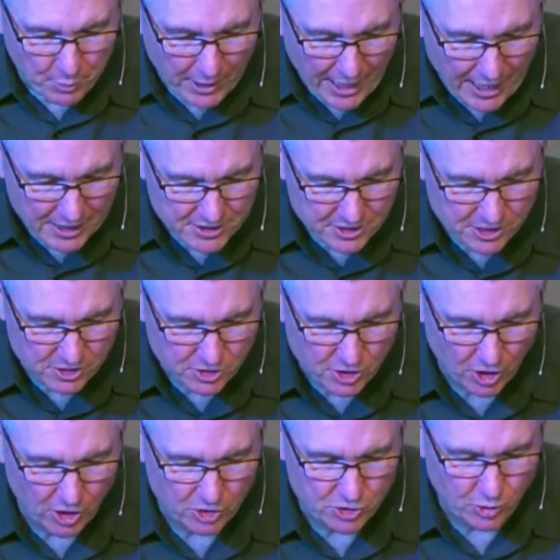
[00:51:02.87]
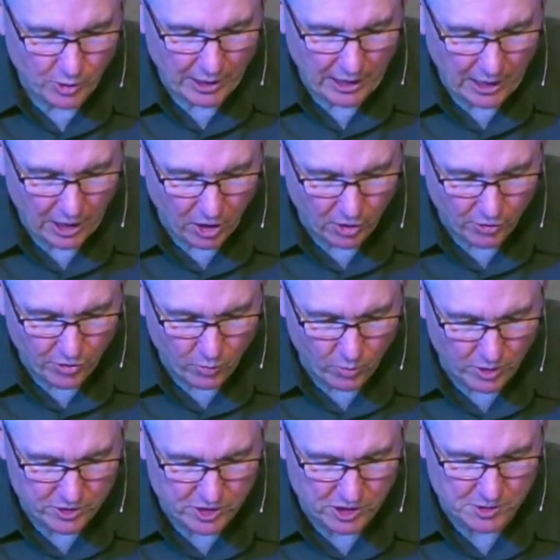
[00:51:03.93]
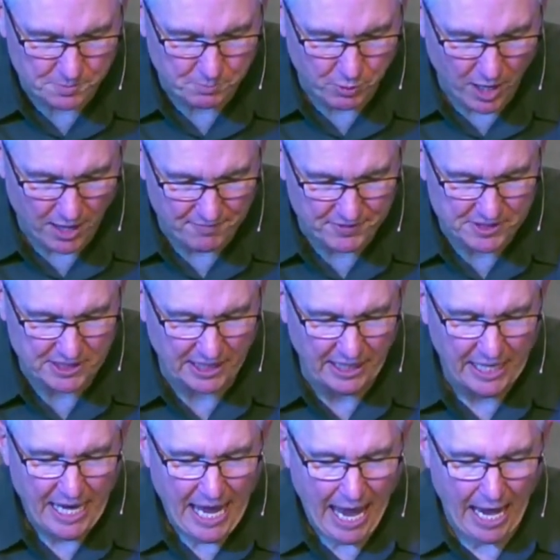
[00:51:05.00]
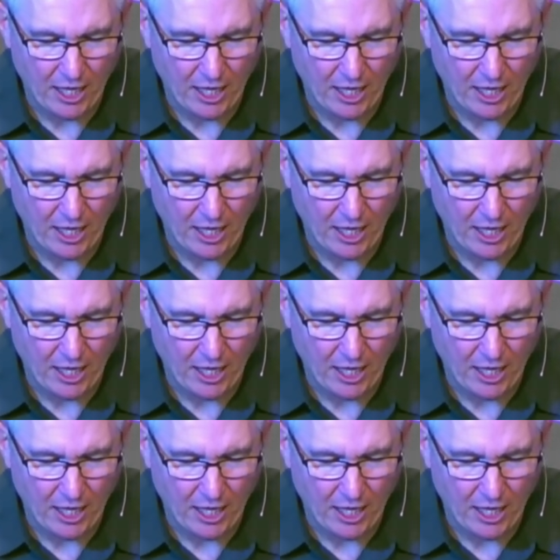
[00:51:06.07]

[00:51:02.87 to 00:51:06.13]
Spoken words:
Blessed is those who hear the words of prophecy